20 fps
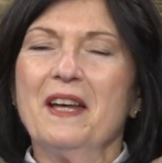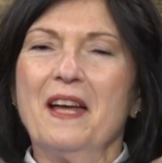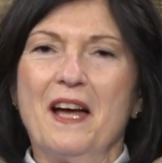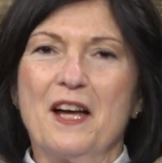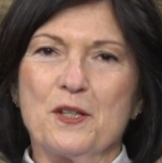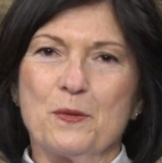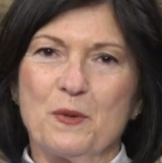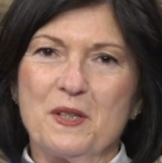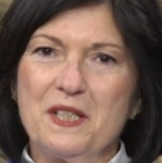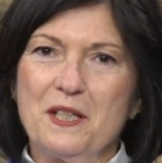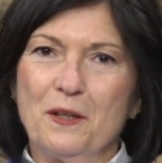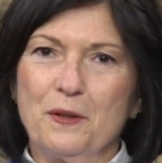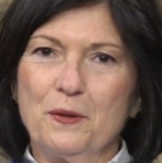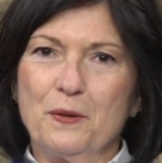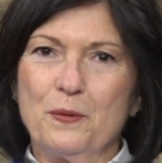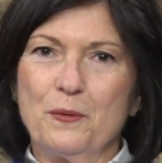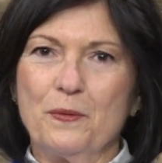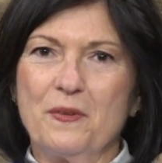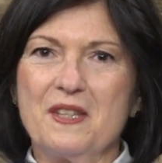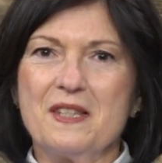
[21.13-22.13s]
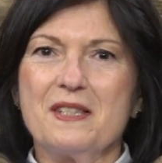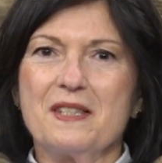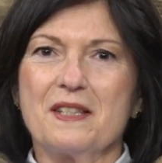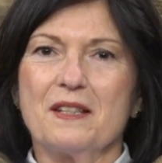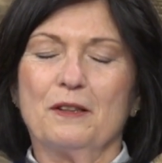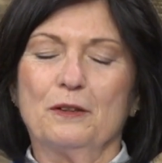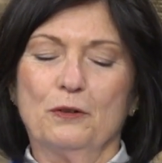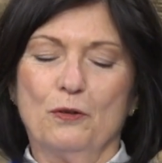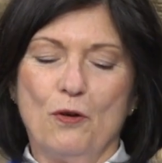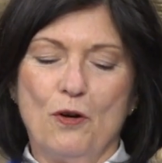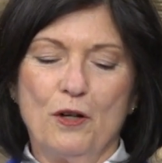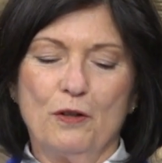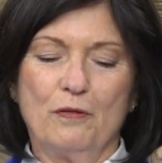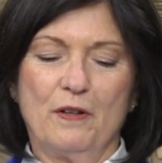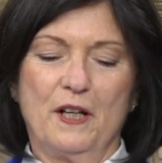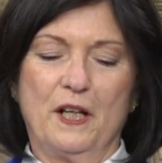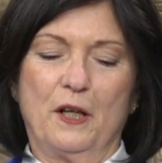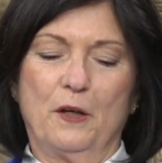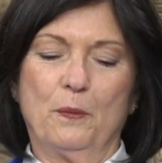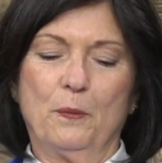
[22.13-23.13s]
As we tell you, this
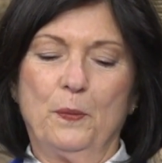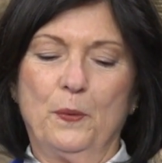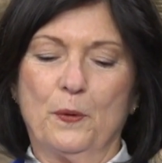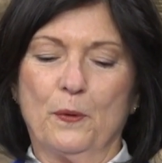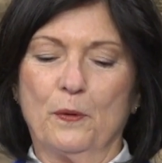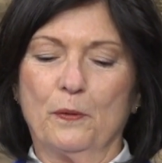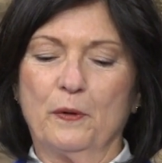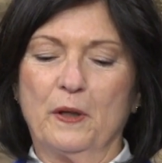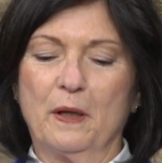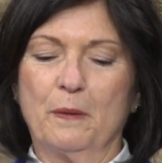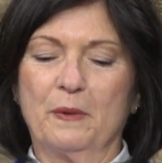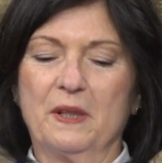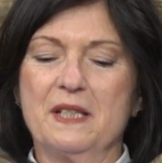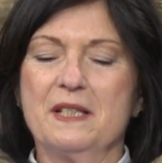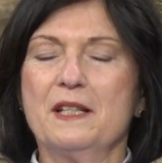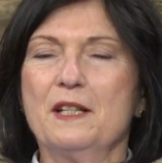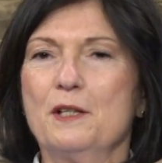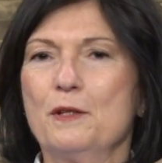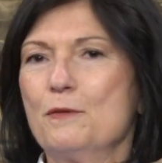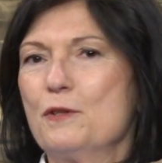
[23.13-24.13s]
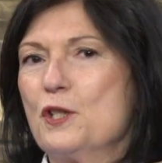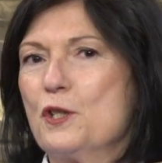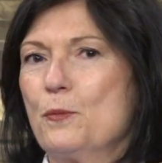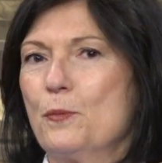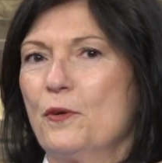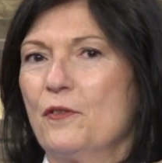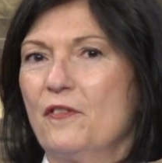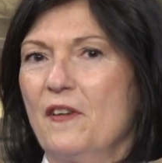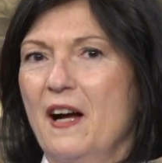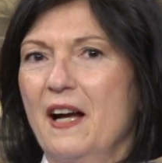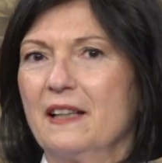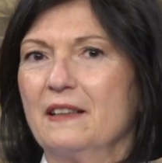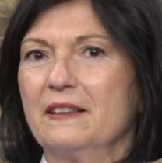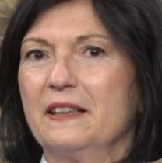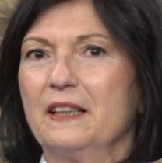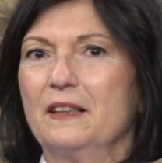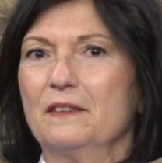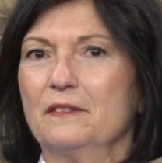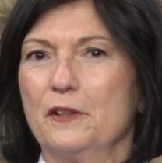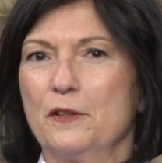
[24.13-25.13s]
long-running program continues to provide
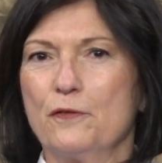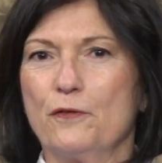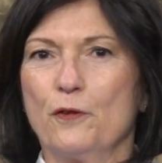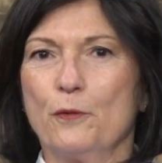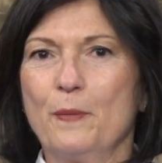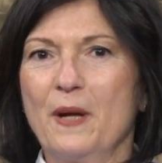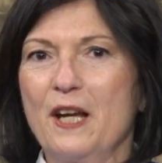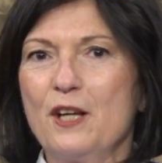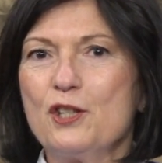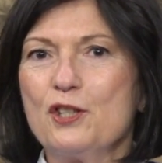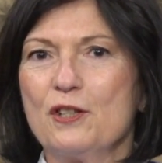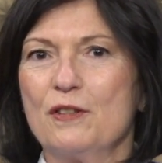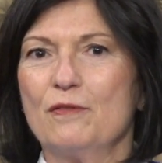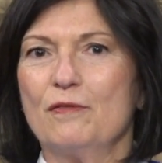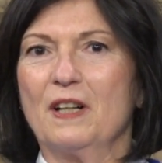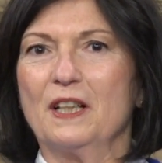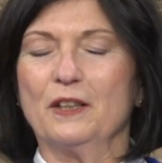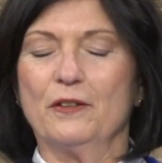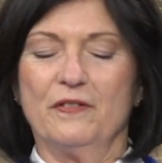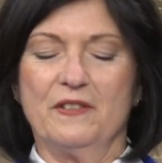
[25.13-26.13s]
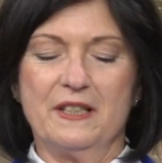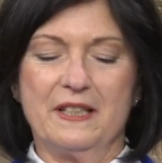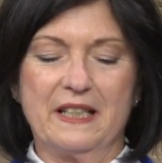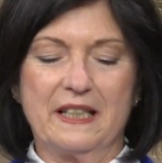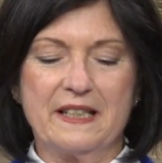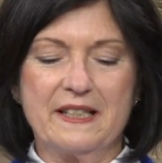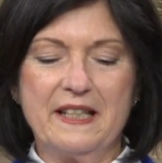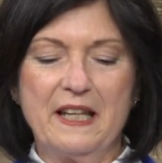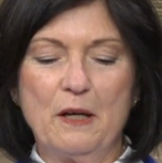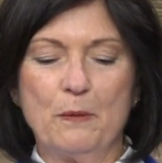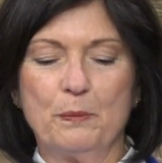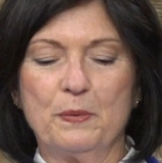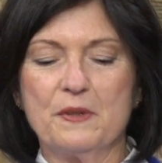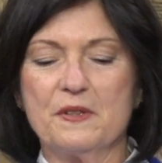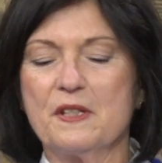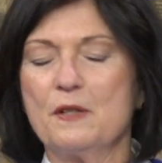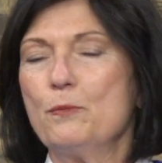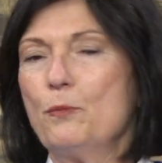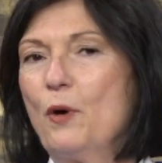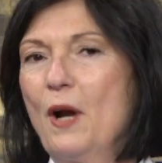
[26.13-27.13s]
legal information, relevant
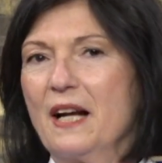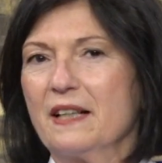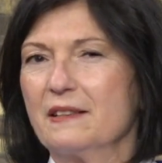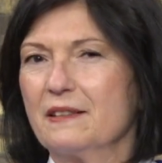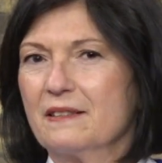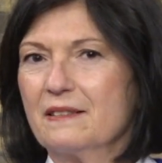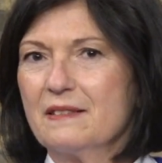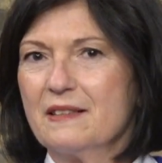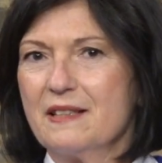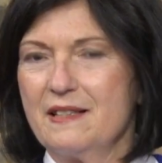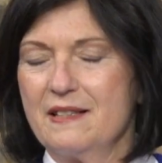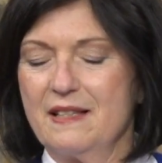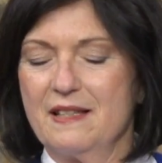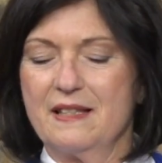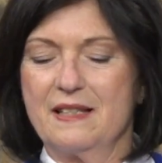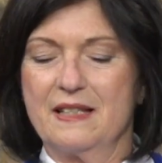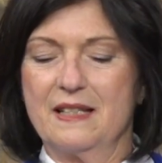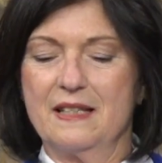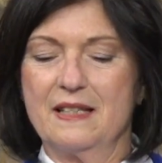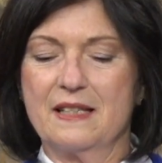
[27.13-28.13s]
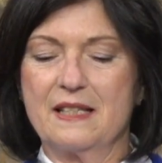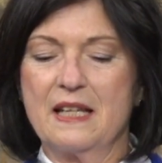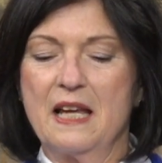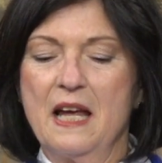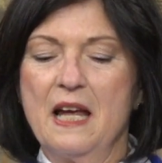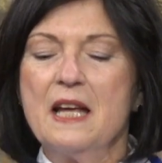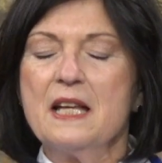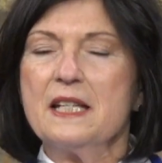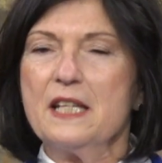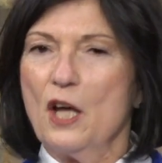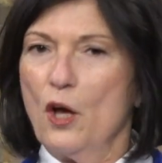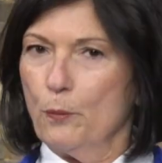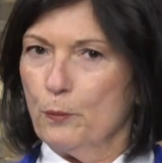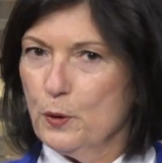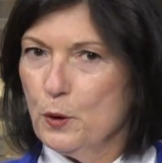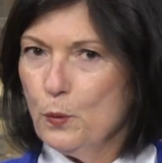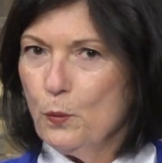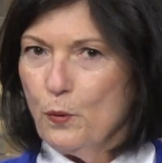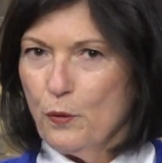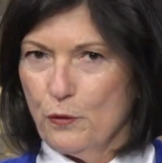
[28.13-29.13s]
examples, and practical assistance to help
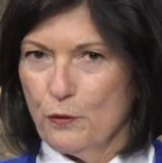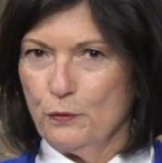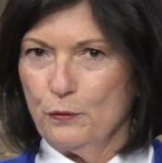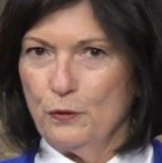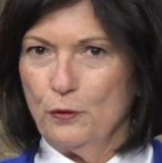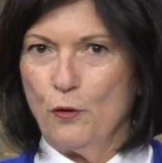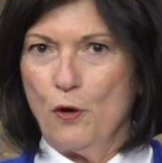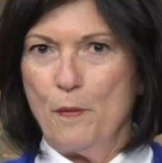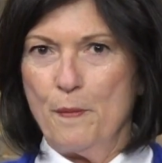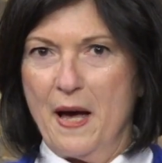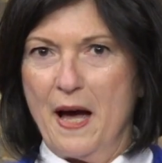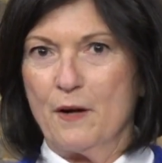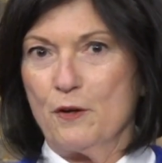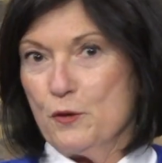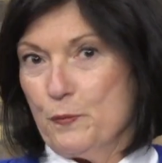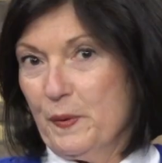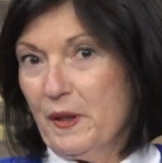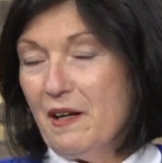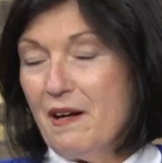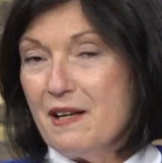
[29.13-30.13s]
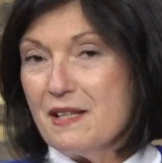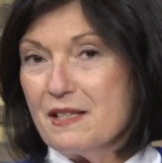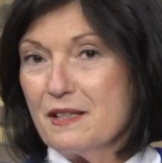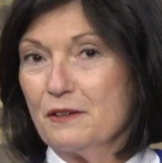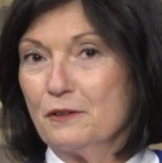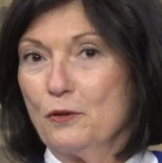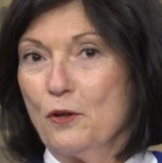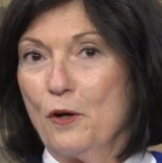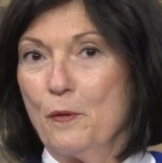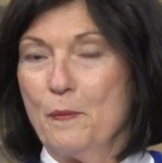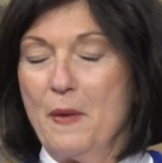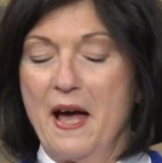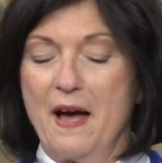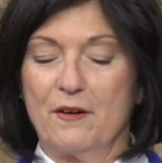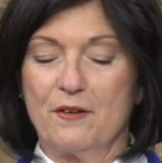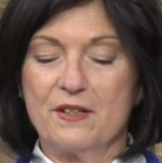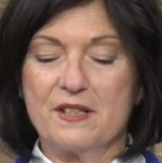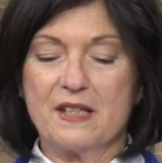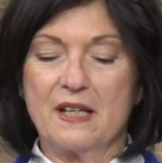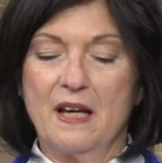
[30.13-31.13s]
you with law matters because the law
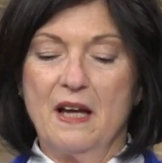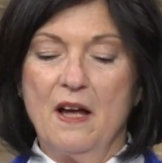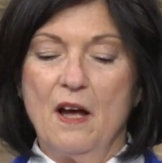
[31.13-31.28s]
matters.